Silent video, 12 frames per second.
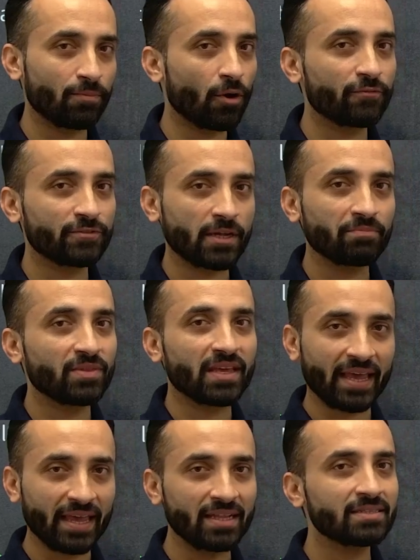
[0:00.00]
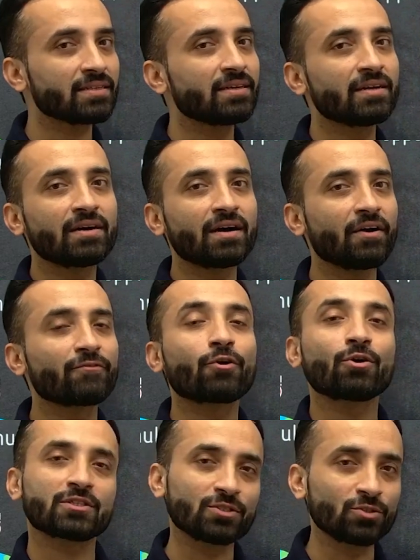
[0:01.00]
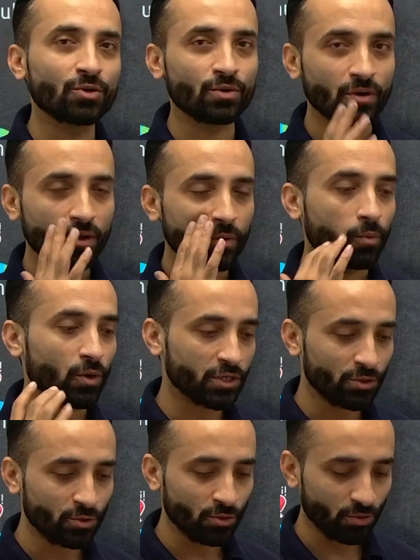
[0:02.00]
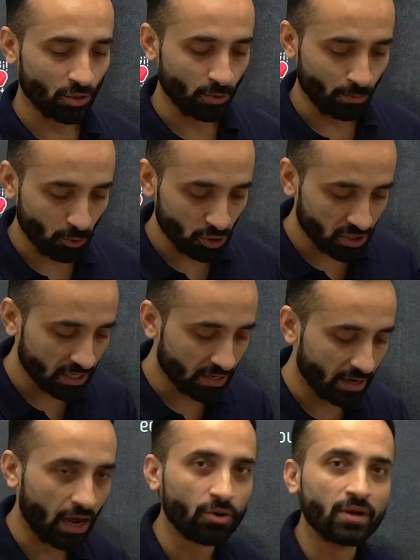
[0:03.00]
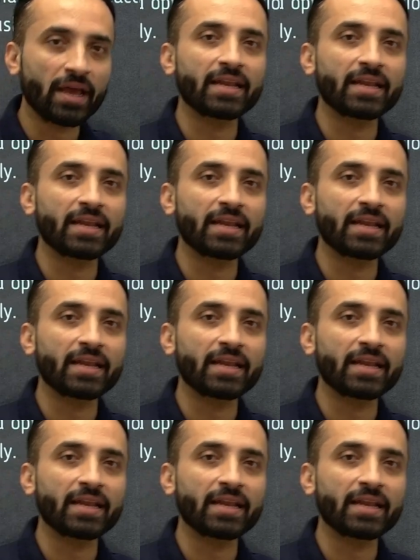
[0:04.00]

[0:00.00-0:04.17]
of something else? Of course, no. What you do? You push the ground and